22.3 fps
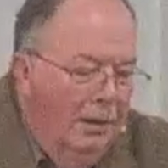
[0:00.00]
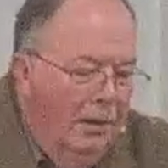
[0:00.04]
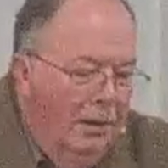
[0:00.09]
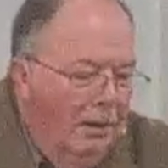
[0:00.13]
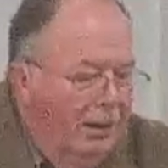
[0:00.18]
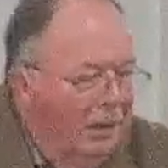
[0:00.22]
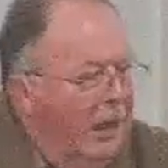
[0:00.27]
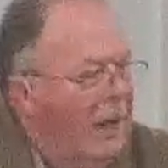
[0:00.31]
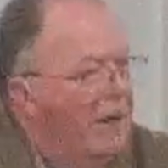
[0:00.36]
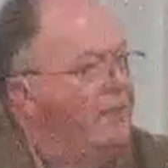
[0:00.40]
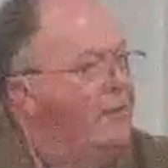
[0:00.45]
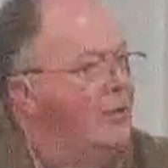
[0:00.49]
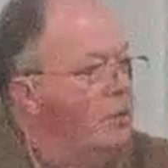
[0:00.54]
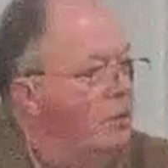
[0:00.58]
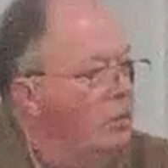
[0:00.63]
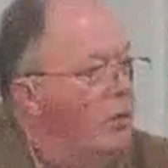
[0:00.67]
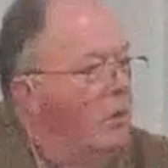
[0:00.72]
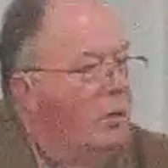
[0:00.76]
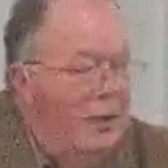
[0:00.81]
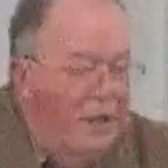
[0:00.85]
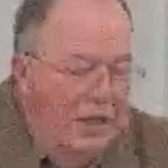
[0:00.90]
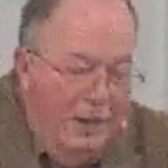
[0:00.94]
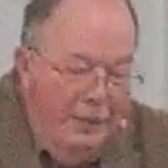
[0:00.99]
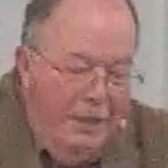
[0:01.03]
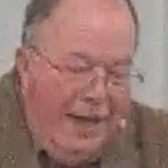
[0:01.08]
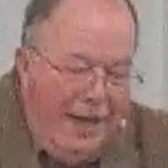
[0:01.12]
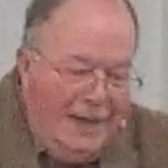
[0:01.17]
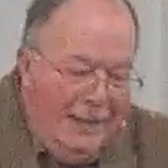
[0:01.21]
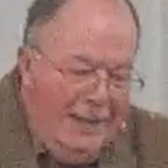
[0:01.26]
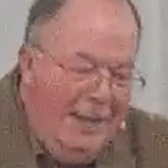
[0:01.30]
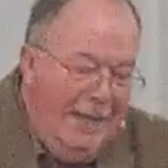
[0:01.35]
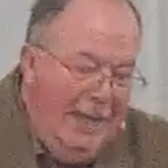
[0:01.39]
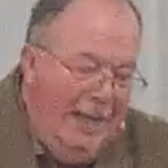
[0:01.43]
Her life is ruined
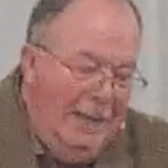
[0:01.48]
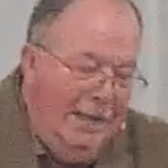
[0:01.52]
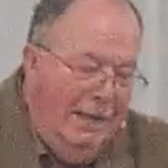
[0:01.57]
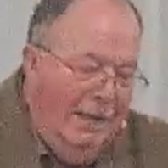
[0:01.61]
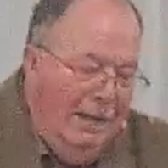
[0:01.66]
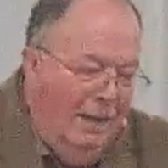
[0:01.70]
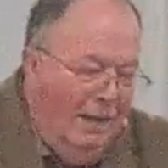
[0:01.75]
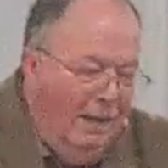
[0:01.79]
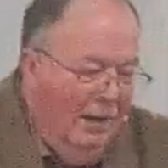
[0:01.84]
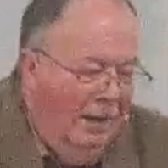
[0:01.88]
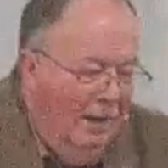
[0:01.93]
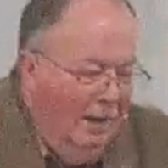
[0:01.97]
by sin.